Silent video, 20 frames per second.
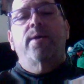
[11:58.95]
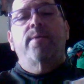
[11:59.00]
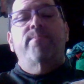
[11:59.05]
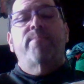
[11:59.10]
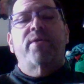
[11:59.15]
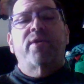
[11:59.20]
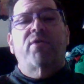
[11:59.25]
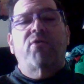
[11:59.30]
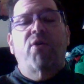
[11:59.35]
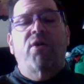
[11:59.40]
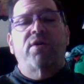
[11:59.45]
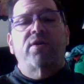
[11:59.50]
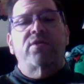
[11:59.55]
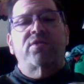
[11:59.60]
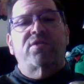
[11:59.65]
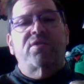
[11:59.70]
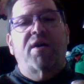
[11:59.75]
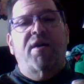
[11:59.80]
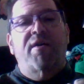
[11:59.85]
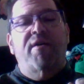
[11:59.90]
because
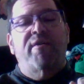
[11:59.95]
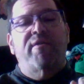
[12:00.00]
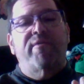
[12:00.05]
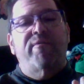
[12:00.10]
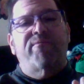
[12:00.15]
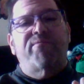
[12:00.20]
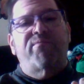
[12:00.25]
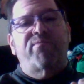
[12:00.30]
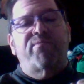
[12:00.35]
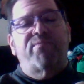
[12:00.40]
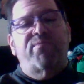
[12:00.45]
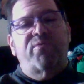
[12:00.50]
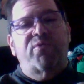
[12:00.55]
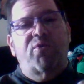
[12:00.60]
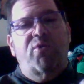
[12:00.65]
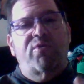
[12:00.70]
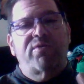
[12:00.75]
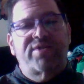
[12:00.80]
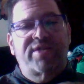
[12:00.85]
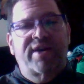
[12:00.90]
of
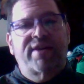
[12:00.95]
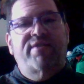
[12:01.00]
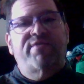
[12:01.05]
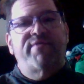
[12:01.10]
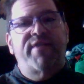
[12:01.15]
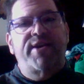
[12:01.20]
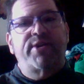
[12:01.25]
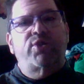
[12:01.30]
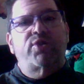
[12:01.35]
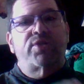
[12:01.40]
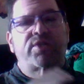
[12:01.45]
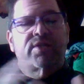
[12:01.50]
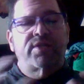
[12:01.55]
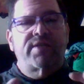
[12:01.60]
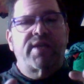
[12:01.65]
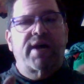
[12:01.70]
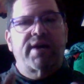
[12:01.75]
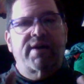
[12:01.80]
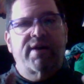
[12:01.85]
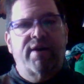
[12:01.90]
her decorations do
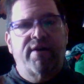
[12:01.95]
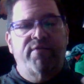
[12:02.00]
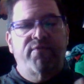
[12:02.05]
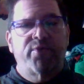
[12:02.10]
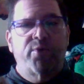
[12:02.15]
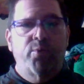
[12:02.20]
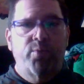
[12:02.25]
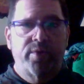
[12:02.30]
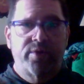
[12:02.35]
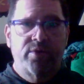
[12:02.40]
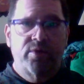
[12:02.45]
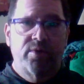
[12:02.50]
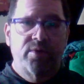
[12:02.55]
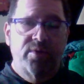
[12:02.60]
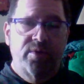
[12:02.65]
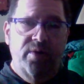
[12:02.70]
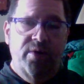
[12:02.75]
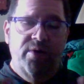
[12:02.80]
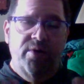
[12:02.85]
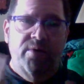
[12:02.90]
not cover the
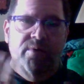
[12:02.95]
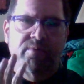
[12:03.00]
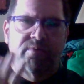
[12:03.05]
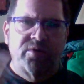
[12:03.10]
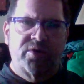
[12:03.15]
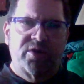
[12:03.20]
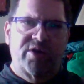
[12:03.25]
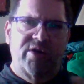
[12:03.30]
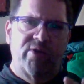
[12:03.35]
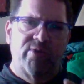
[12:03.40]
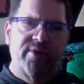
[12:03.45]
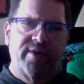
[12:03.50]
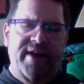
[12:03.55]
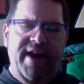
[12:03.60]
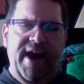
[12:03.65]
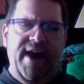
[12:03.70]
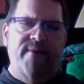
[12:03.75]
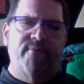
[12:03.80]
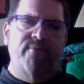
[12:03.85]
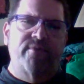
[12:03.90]
the security
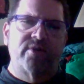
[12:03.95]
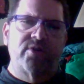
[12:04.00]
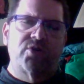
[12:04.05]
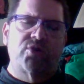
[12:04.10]
cameras